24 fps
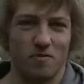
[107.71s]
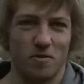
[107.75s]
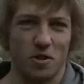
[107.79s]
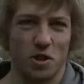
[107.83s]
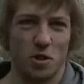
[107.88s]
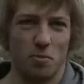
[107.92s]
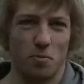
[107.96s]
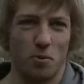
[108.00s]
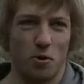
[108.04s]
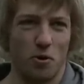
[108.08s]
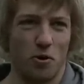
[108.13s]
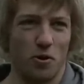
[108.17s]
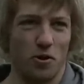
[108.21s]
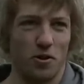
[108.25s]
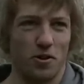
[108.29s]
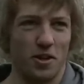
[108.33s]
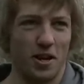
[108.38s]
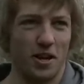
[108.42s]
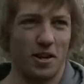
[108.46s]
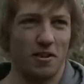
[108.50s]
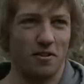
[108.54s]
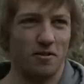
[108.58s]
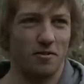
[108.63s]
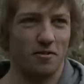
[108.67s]
support
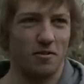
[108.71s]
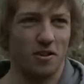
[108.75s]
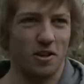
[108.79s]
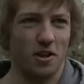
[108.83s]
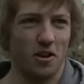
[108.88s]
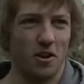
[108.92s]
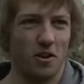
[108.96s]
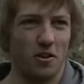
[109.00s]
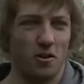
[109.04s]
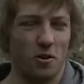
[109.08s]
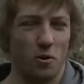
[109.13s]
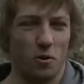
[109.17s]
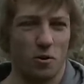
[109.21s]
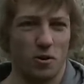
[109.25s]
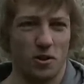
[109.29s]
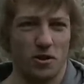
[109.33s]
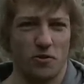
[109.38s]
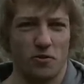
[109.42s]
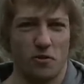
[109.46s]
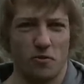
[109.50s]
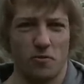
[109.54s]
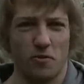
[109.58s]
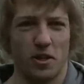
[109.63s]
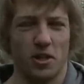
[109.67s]
that you know, all
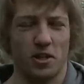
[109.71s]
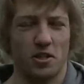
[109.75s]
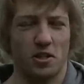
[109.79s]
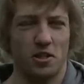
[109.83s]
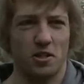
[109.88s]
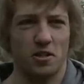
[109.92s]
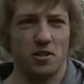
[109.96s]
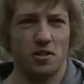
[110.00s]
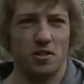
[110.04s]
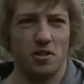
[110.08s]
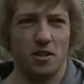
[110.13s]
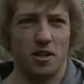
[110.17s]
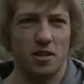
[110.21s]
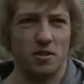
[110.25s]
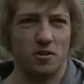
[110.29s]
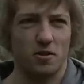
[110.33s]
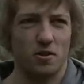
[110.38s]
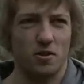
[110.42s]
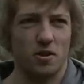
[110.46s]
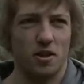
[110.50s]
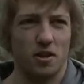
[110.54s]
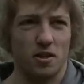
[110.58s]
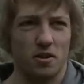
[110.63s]
different religions and that sort of